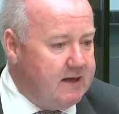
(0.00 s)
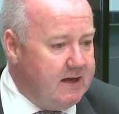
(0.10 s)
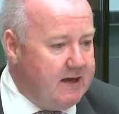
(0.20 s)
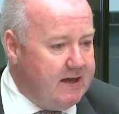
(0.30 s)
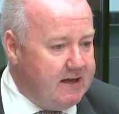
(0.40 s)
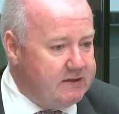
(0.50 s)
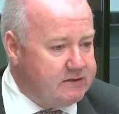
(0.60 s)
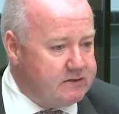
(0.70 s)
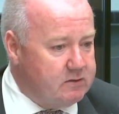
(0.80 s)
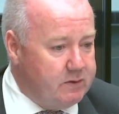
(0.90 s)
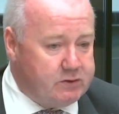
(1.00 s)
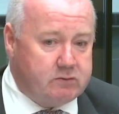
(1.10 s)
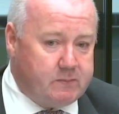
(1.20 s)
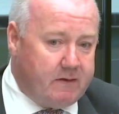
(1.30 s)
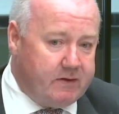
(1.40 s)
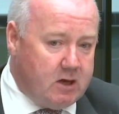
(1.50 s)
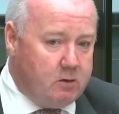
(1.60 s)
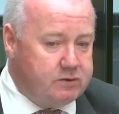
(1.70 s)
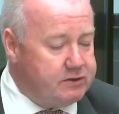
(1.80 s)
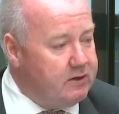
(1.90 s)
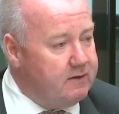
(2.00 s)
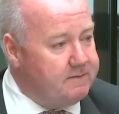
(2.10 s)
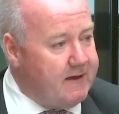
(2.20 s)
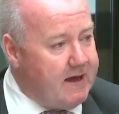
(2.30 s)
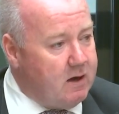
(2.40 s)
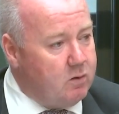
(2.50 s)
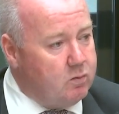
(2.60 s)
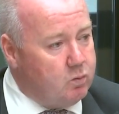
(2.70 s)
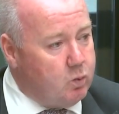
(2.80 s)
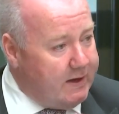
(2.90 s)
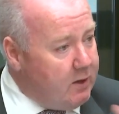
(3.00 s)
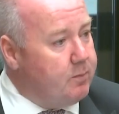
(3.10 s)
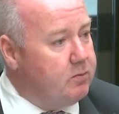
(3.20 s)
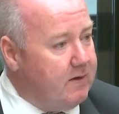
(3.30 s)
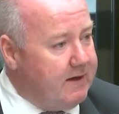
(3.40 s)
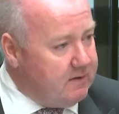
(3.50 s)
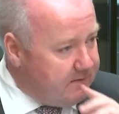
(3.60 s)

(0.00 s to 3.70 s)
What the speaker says: it's we talked about the culture of how we operate.